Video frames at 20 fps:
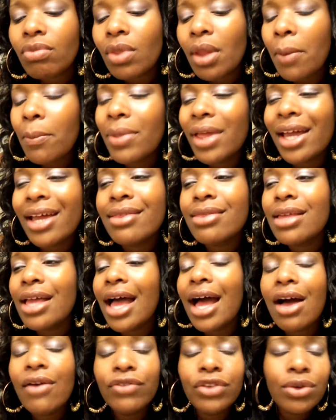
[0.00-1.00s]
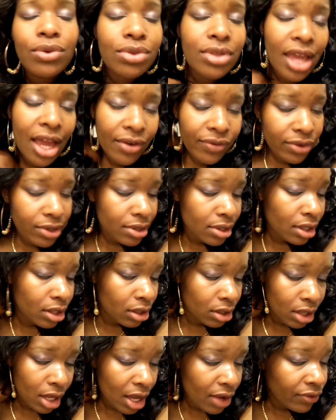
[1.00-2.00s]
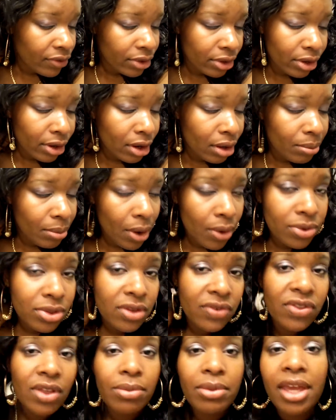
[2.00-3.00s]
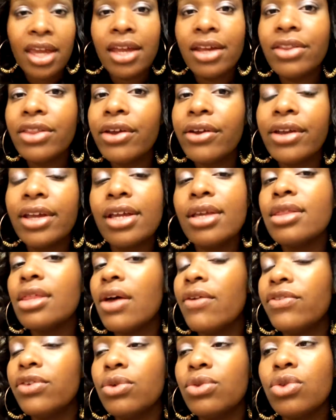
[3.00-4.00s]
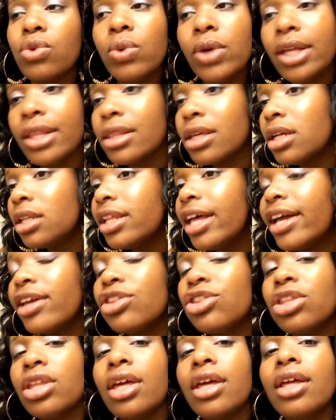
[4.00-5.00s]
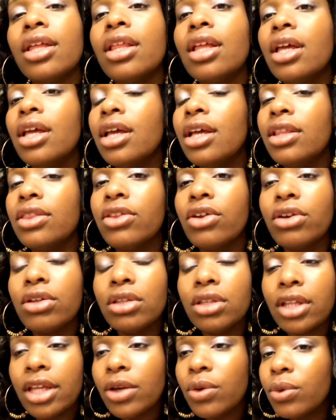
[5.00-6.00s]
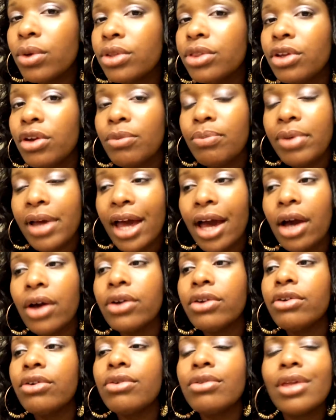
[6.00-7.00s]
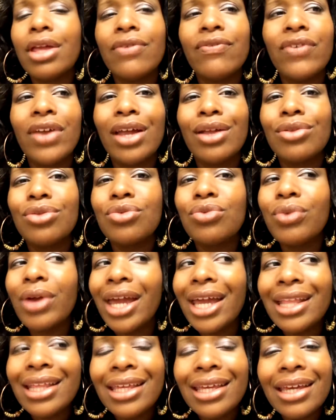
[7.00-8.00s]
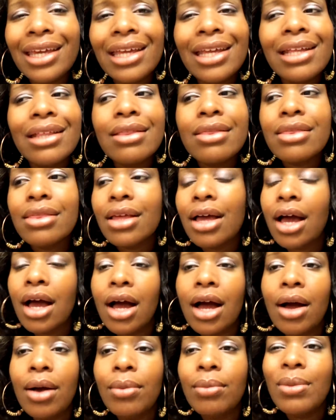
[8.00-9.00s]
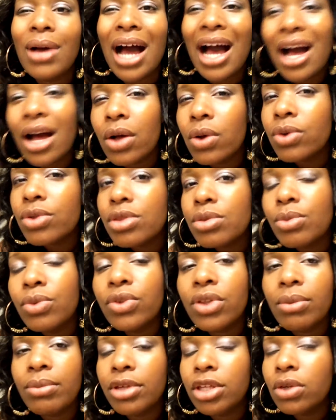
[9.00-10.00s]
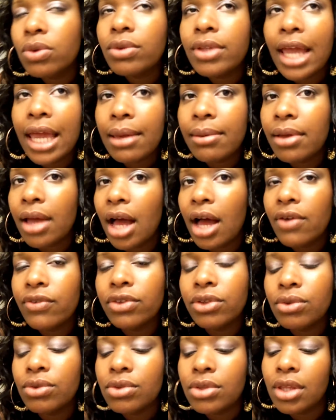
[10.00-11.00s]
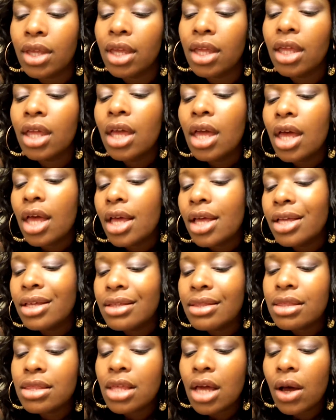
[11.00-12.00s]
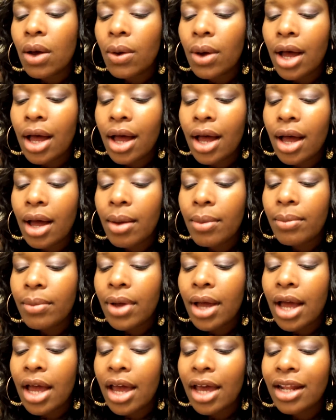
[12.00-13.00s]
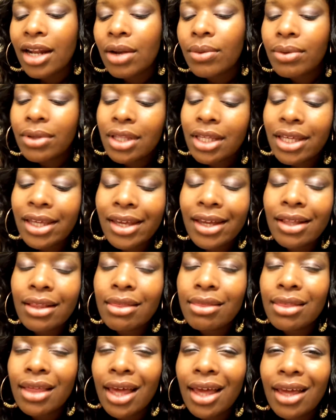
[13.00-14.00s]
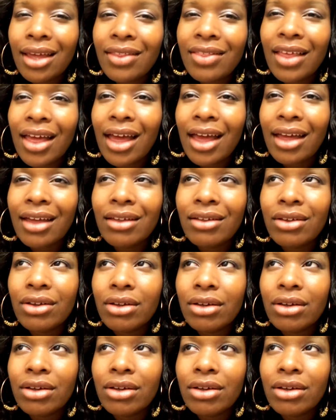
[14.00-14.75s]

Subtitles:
like I said, I've used every single CoverGirl. Most of them I've used Queen's Collection, their liquid, their powders, Advanced Radiance, Aqua Smooth. I mean, you name it, I've used it. So, and I really can't say that,